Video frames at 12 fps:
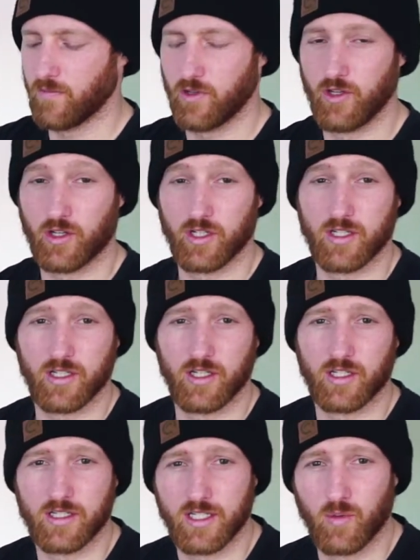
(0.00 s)
you
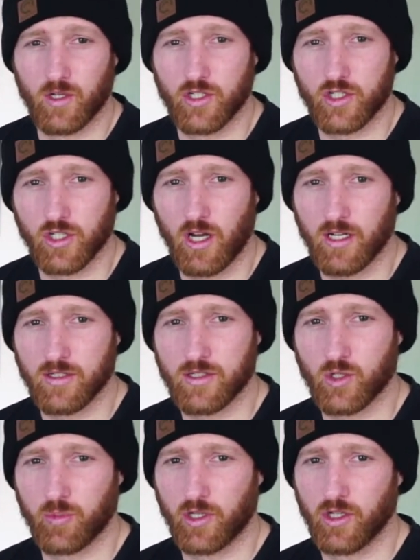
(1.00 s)
can see what you shot. It's
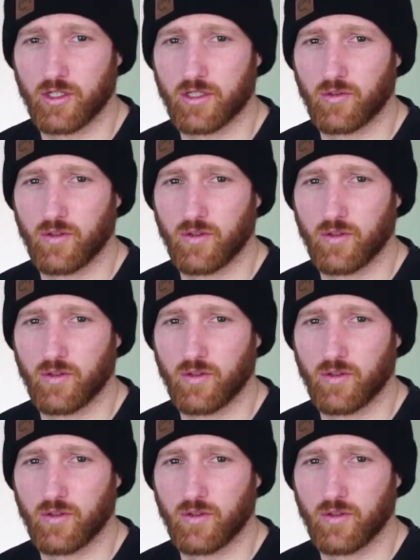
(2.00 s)
super good to